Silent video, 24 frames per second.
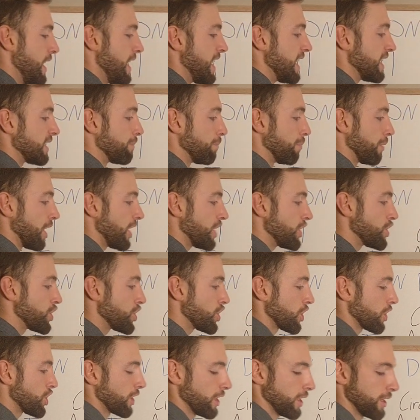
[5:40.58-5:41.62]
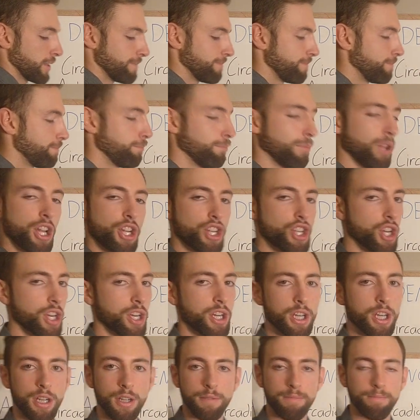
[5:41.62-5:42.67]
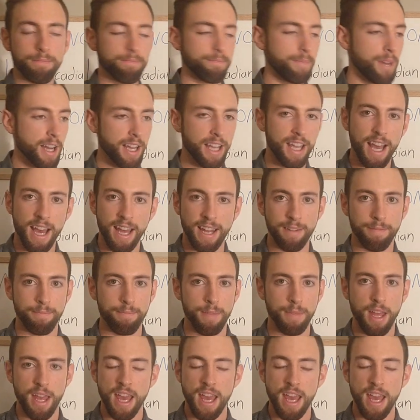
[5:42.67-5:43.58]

is blood sugar. Blood sugar, again,